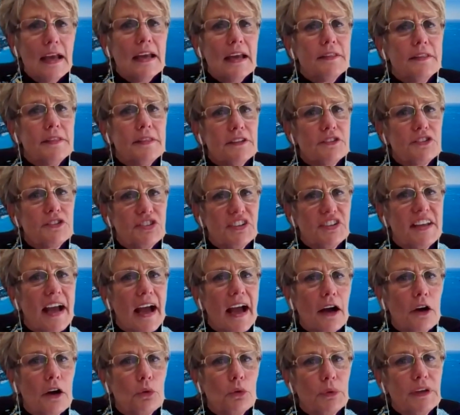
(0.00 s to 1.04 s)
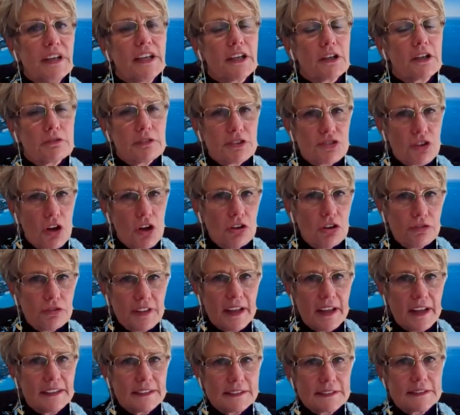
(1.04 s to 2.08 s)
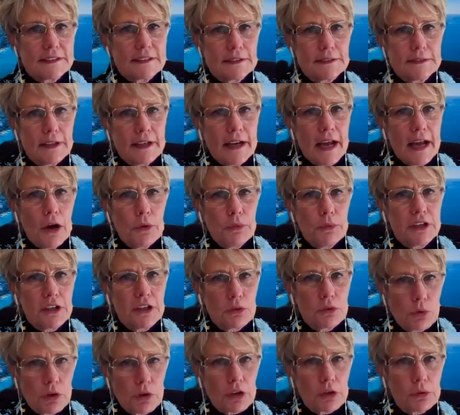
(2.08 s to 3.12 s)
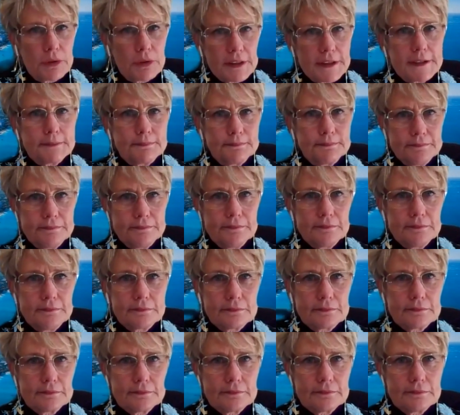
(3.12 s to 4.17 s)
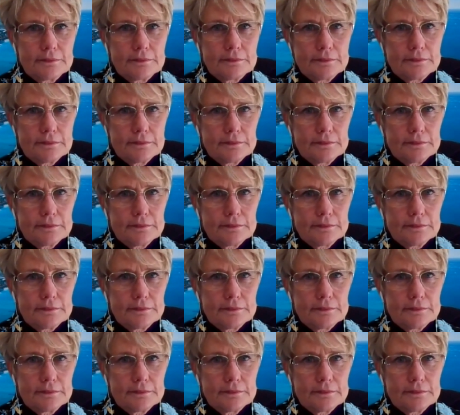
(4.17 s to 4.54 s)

and then see how we can resolve that and how we can work with them. Well,